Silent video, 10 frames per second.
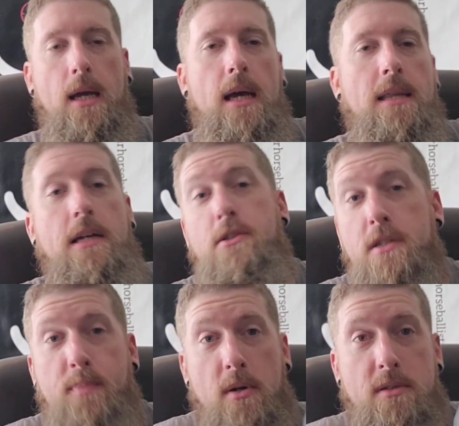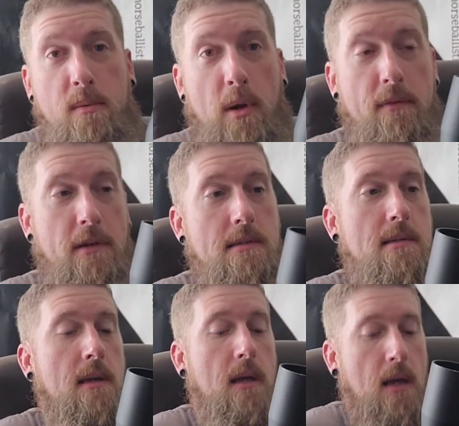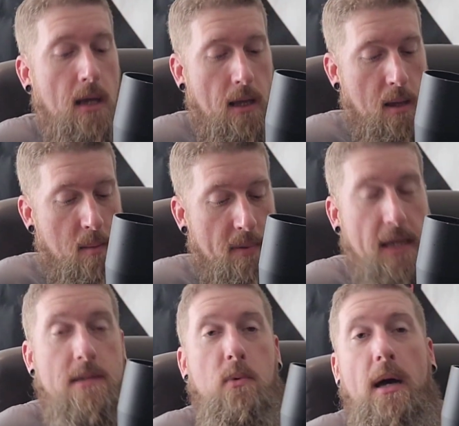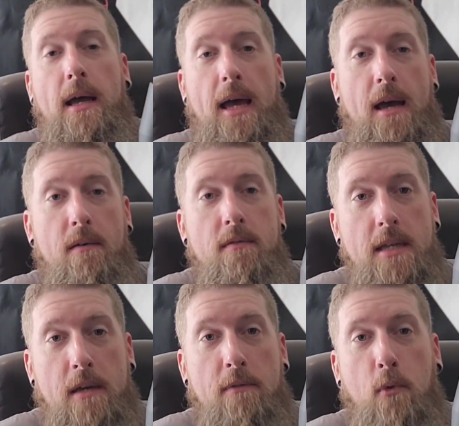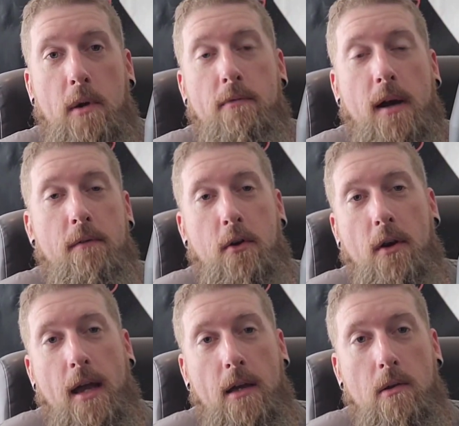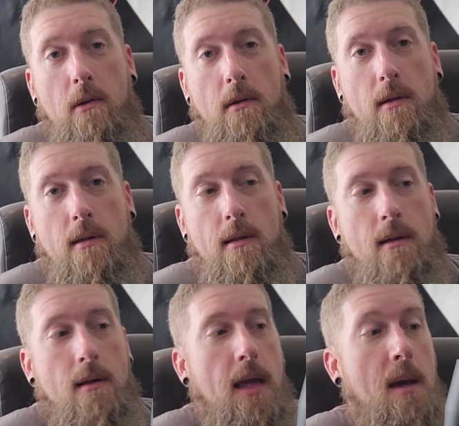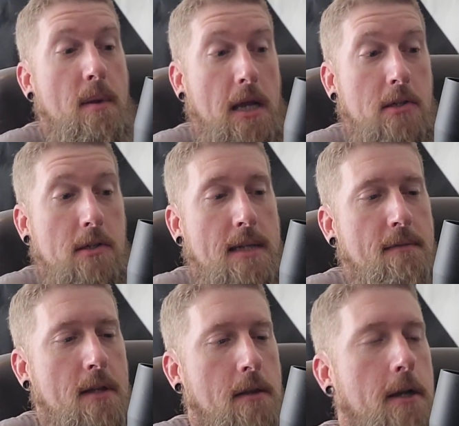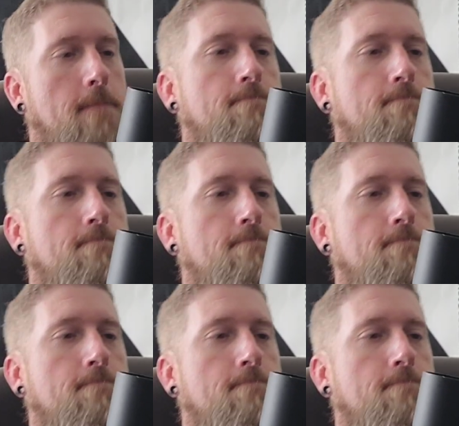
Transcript: and that's just personal preference, but that's why I have the 45-degree angled ambidextrous safety on there.